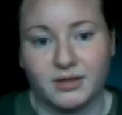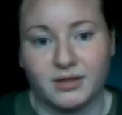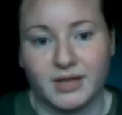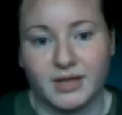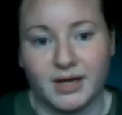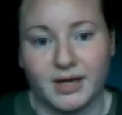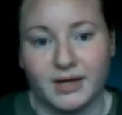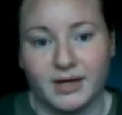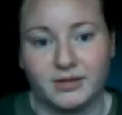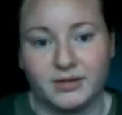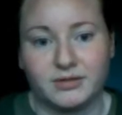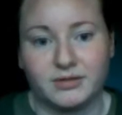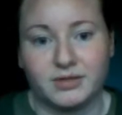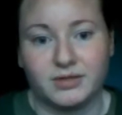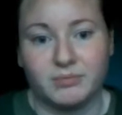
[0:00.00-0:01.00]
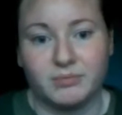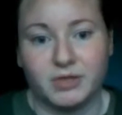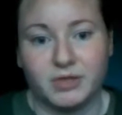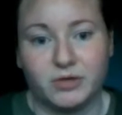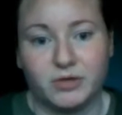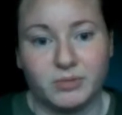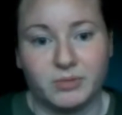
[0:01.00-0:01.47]
that can be
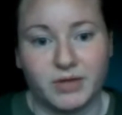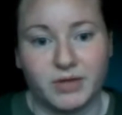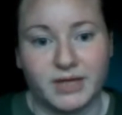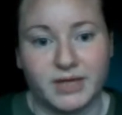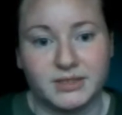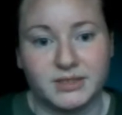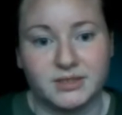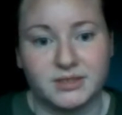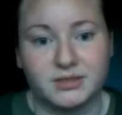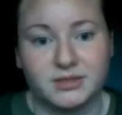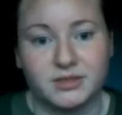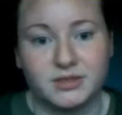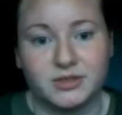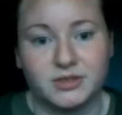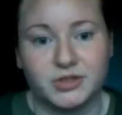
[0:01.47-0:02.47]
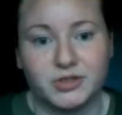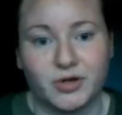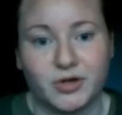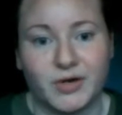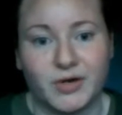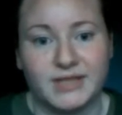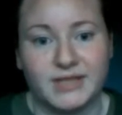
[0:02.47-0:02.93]
criminalized.
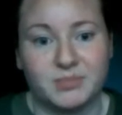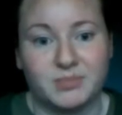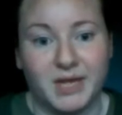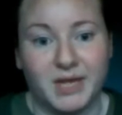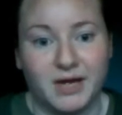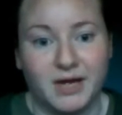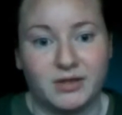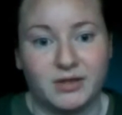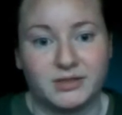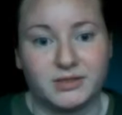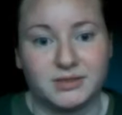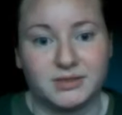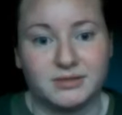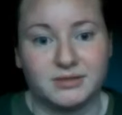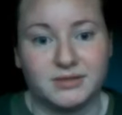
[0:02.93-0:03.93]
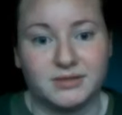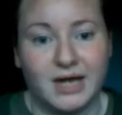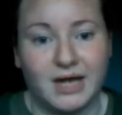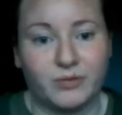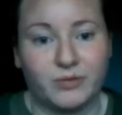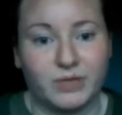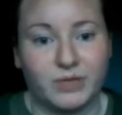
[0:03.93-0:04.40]
So, as a parent,
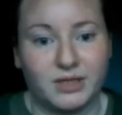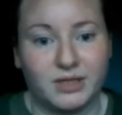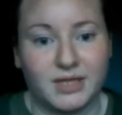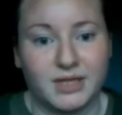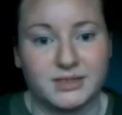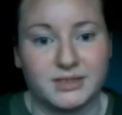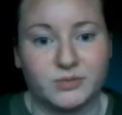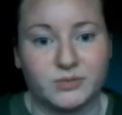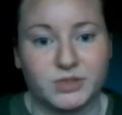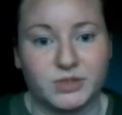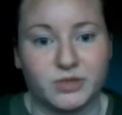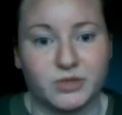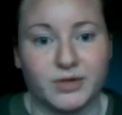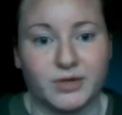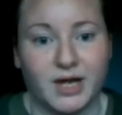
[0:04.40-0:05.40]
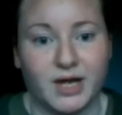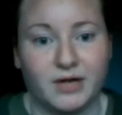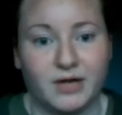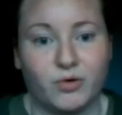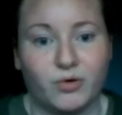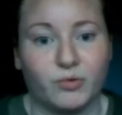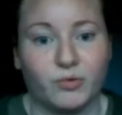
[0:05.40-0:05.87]
not realizing what's going on
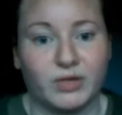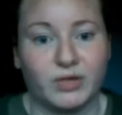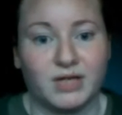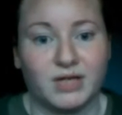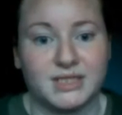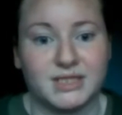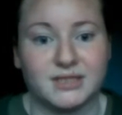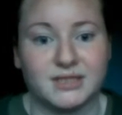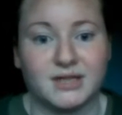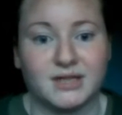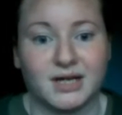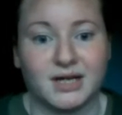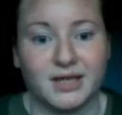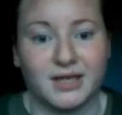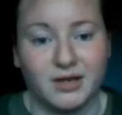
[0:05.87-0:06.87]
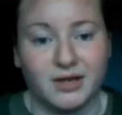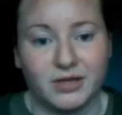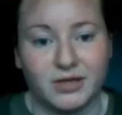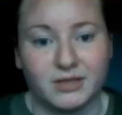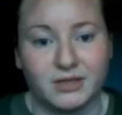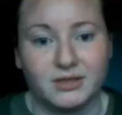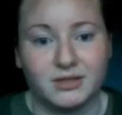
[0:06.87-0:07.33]
or realizing and not
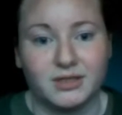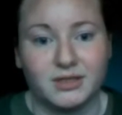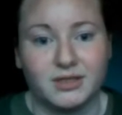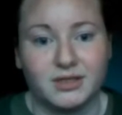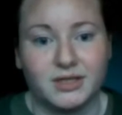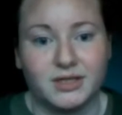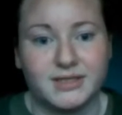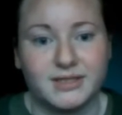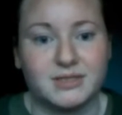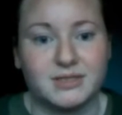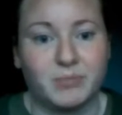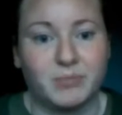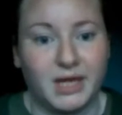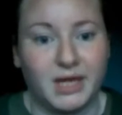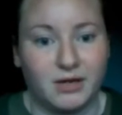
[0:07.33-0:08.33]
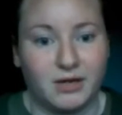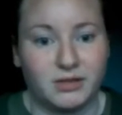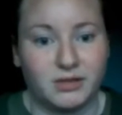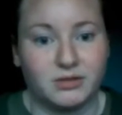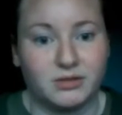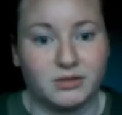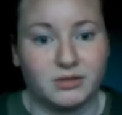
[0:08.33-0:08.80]
caring, is the
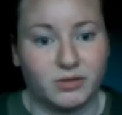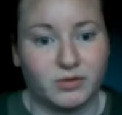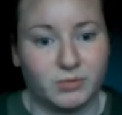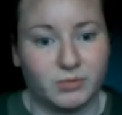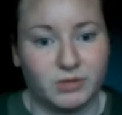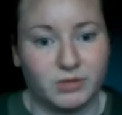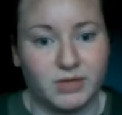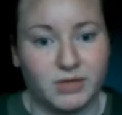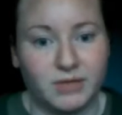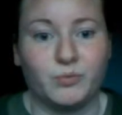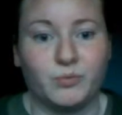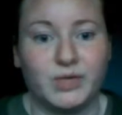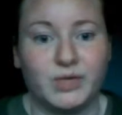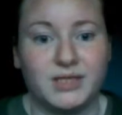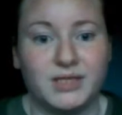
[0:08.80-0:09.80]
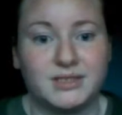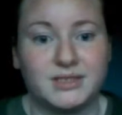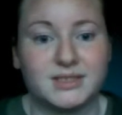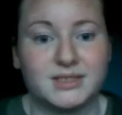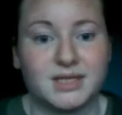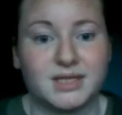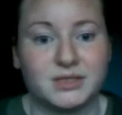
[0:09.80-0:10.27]
parent the criminal now? We need to
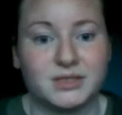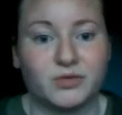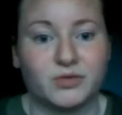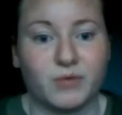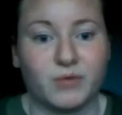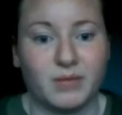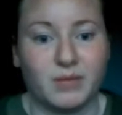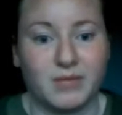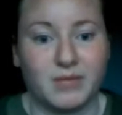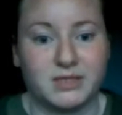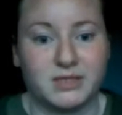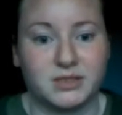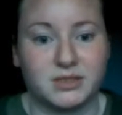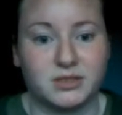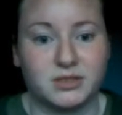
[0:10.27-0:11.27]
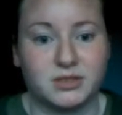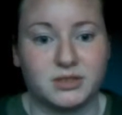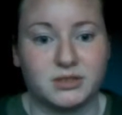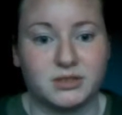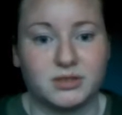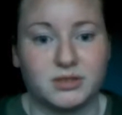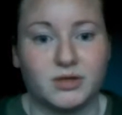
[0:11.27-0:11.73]
send the right message.
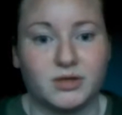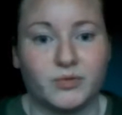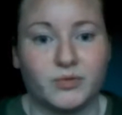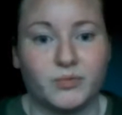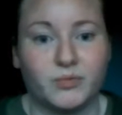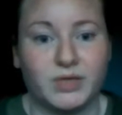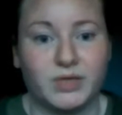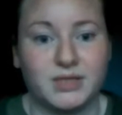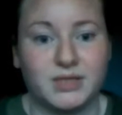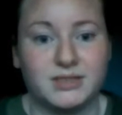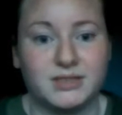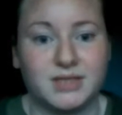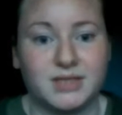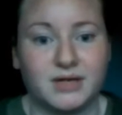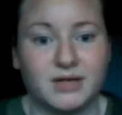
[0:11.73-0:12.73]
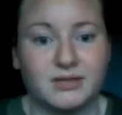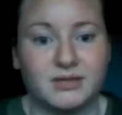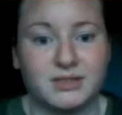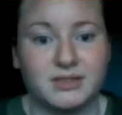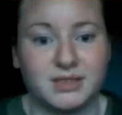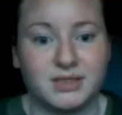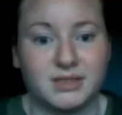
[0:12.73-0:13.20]
We need to tell
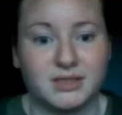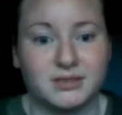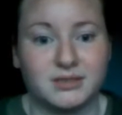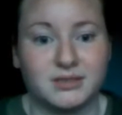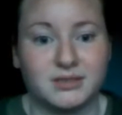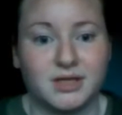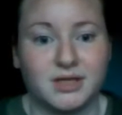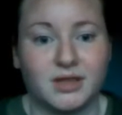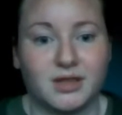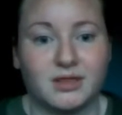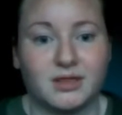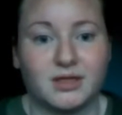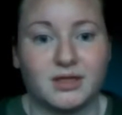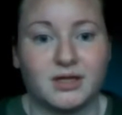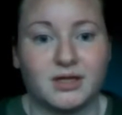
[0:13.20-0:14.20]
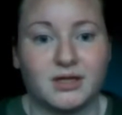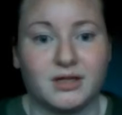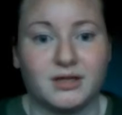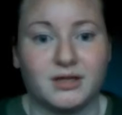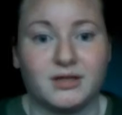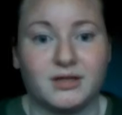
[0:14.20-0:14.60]
these kids that